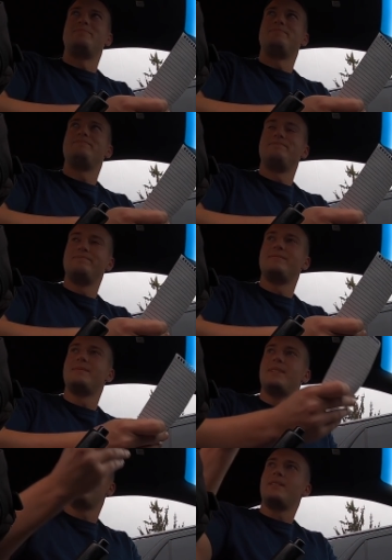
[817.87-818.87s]
All right, have a
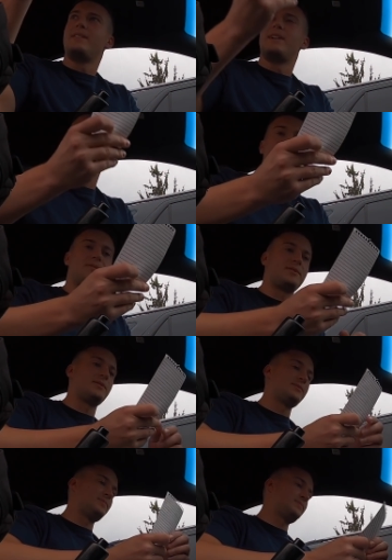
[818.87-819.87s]
better evening. Hey, you
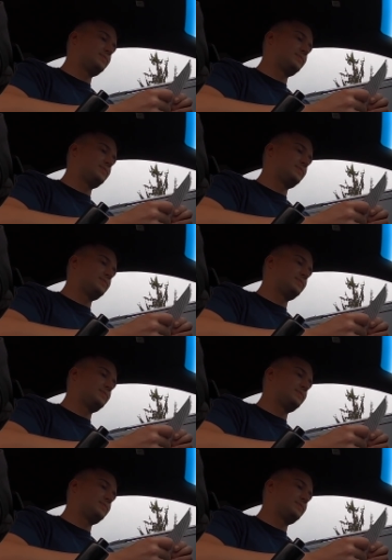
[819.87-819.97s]
too.